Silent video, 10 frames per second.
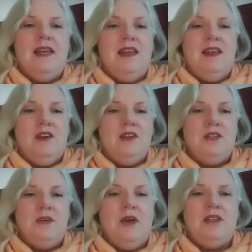It
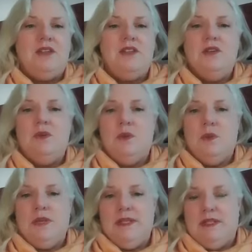also has to do with
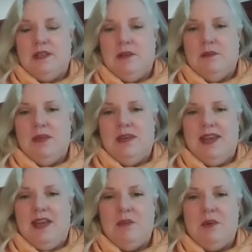wisdom
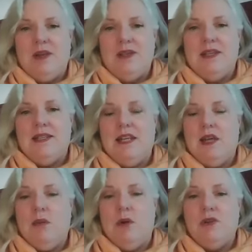and processing
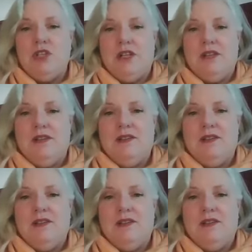emotion.